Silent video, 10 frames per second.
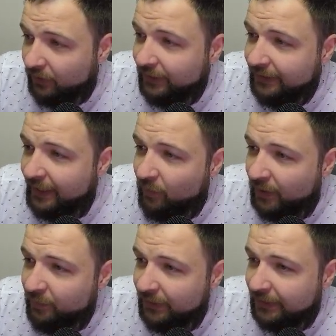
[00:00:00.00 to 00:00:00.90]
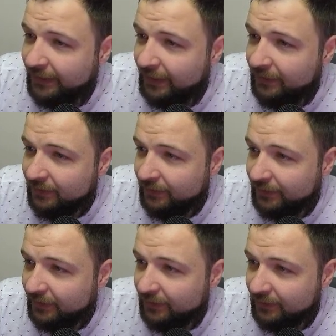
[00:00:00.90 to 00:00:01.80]
Look at that 1 minute candle
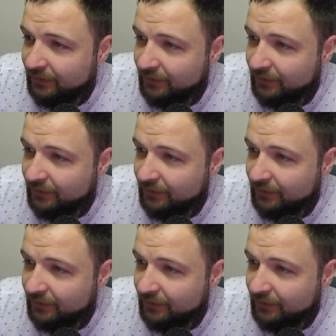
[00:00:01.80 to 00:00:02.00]
here.